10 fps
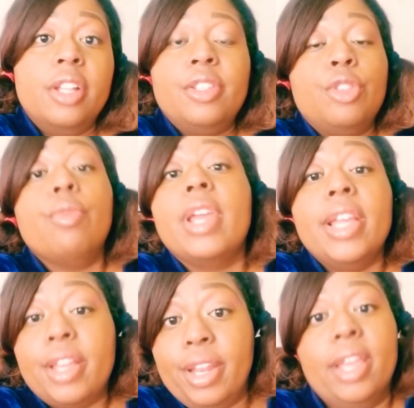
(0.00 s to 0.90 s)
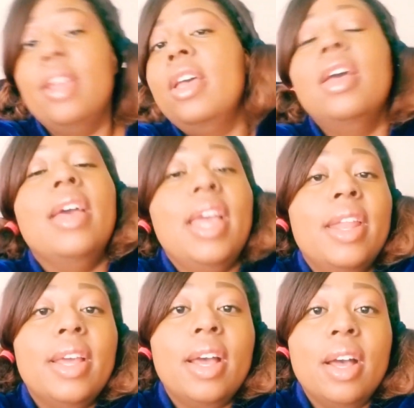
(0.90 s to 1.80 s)
3, honey.
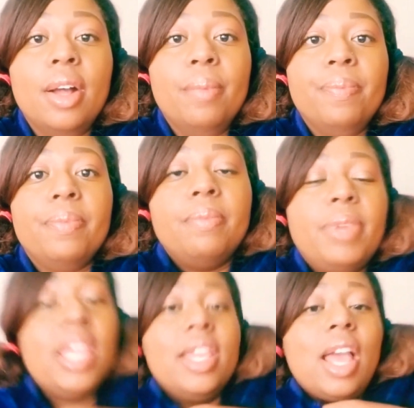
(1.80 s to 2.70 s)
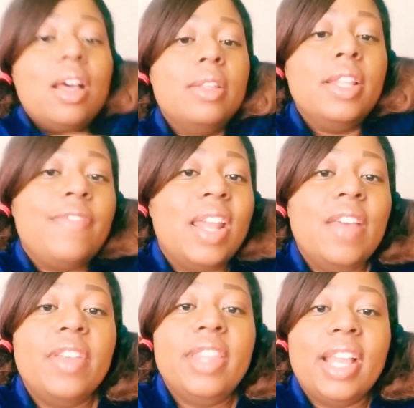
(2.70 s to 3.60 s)
And but yeah, y'all, if I
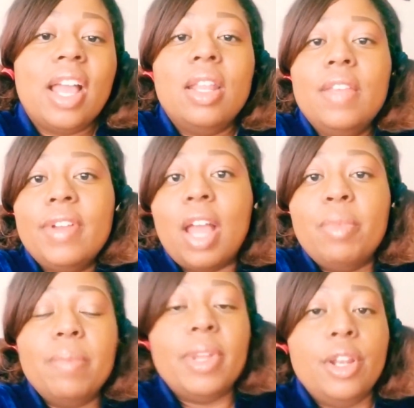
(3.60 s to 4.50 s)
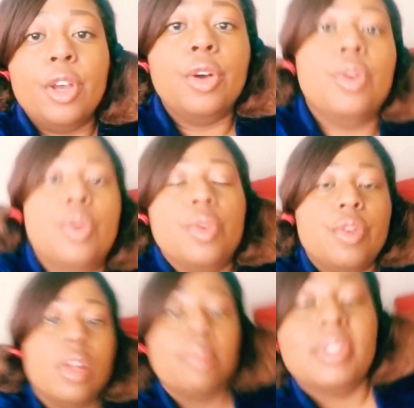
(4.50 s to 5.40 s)
left anything out, leave a comment below.
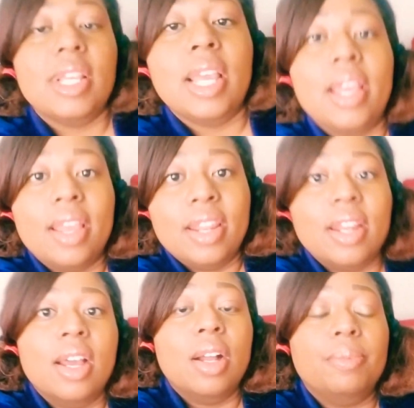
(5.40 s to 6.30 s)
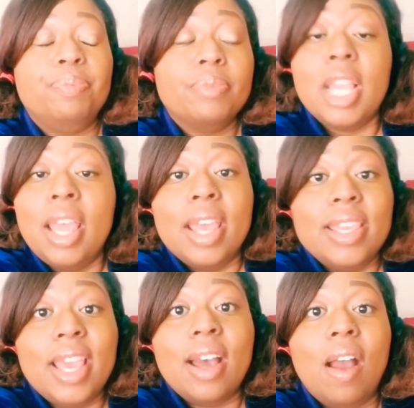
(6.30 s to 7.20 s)
You know what I'm saying? And
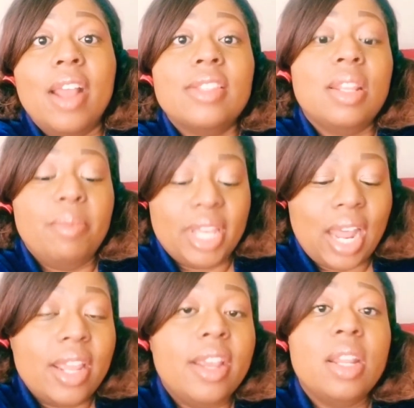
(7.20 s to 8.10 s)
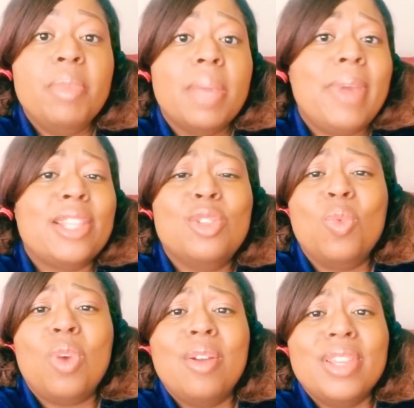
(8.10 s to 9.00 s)
yeah, all right, so let me get out of here. Let me get back to
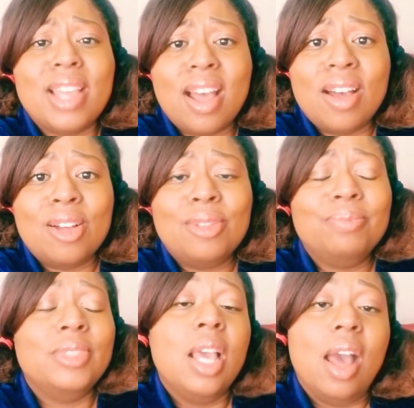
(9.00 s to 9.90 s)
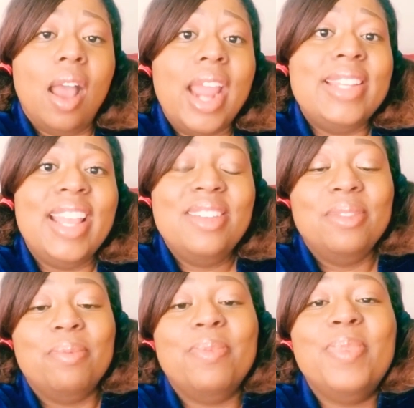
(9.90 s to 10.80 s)
work, y'all. All right then,
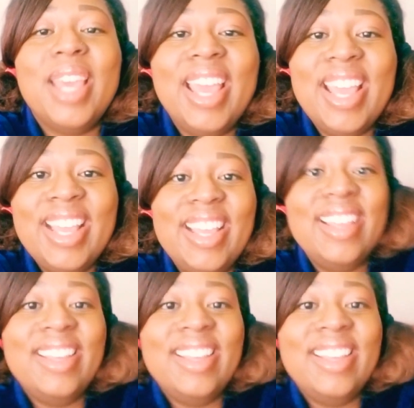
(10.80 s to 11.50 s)
peace.